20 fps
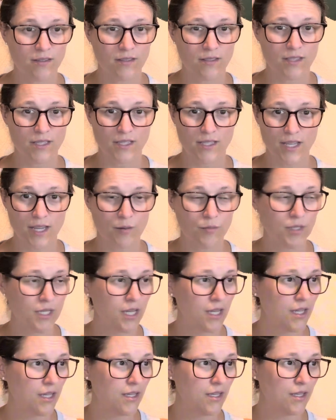the same
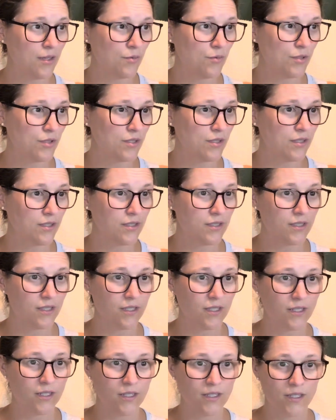day it was
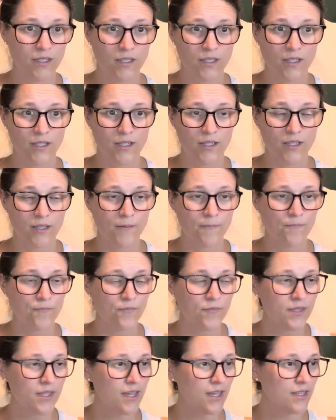listed.
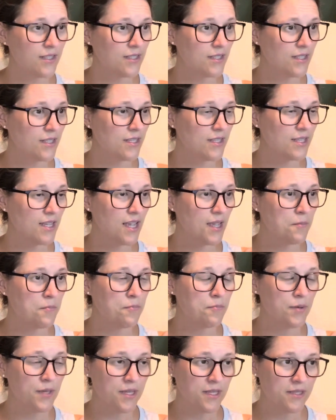Next is a
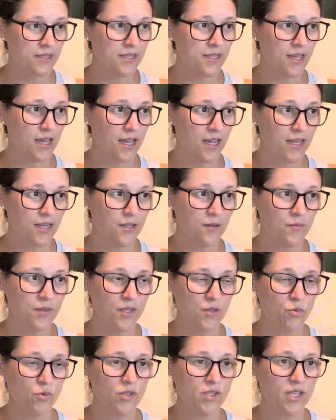bins item.
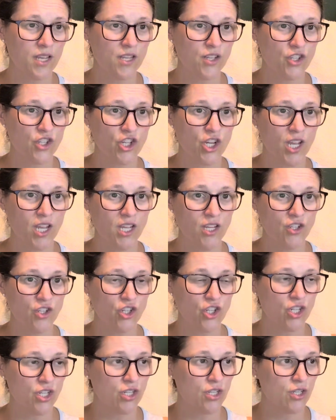This was a J.
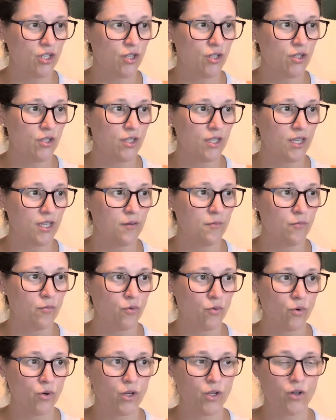Jill
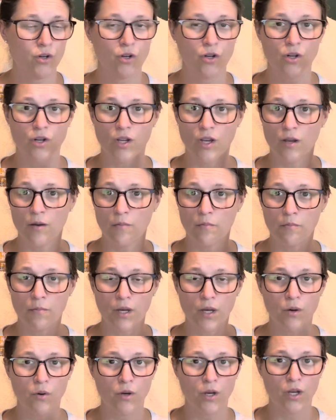embroidered
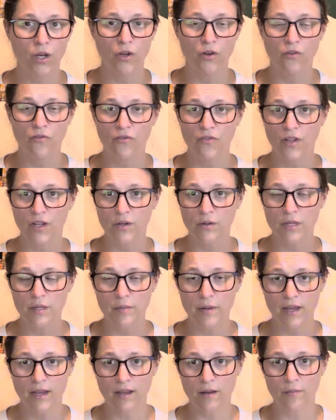boho flowy
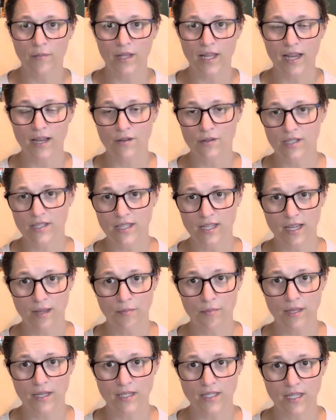blouse that I
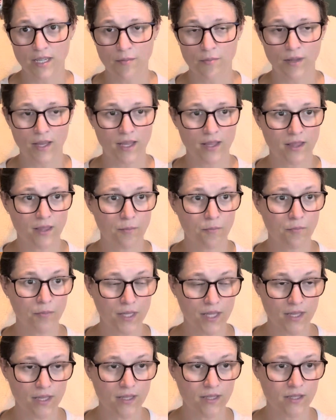picked up at the
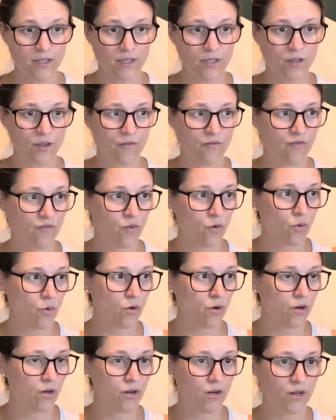bins
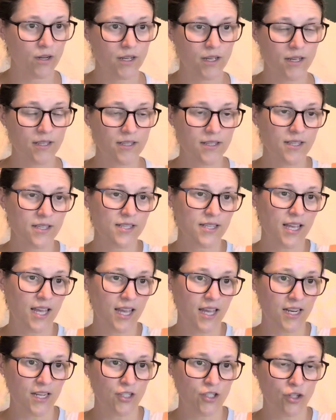for, it says I
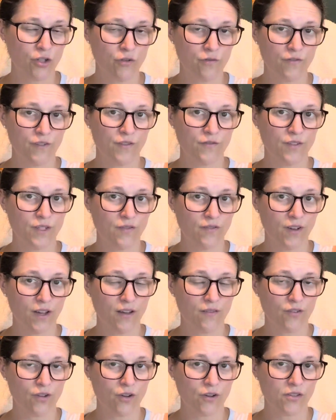had a
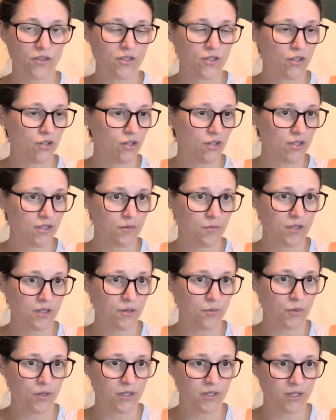$2.55 cost of goods. I must
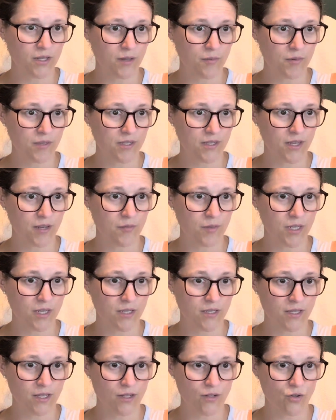have picked it up the same day
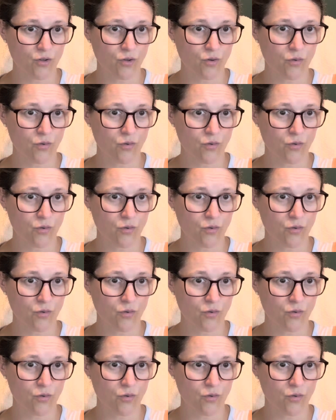as that True